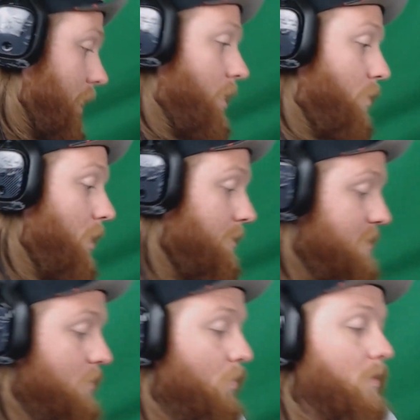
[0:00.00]
Welcome
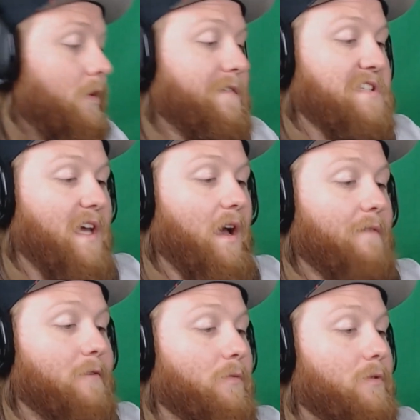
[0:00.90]
to the world of
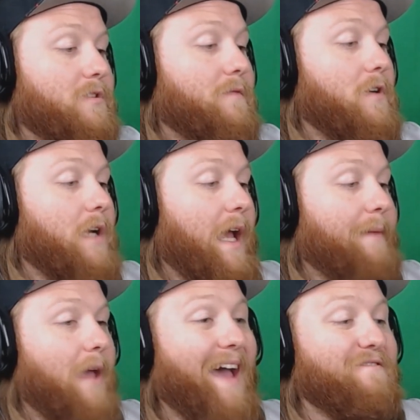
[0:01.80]
Scuf. The rules of your
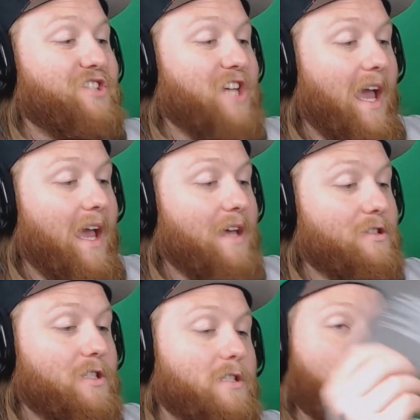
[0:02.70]
game have changed.